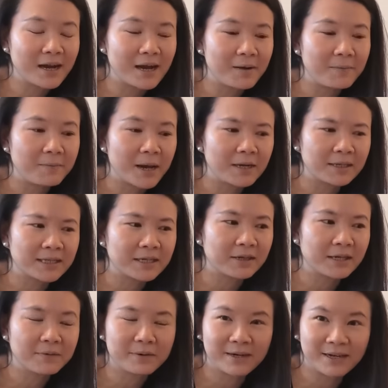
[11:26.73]
Um, I'll tell
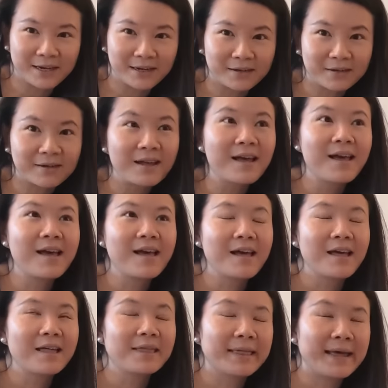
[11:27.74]
you a little bit later
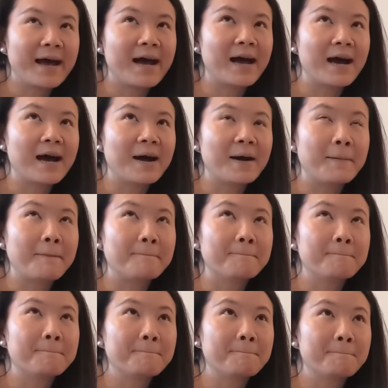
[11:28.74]
that
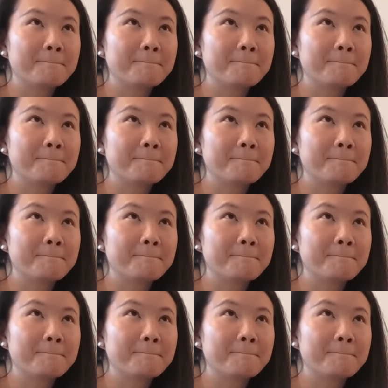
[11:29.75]
um,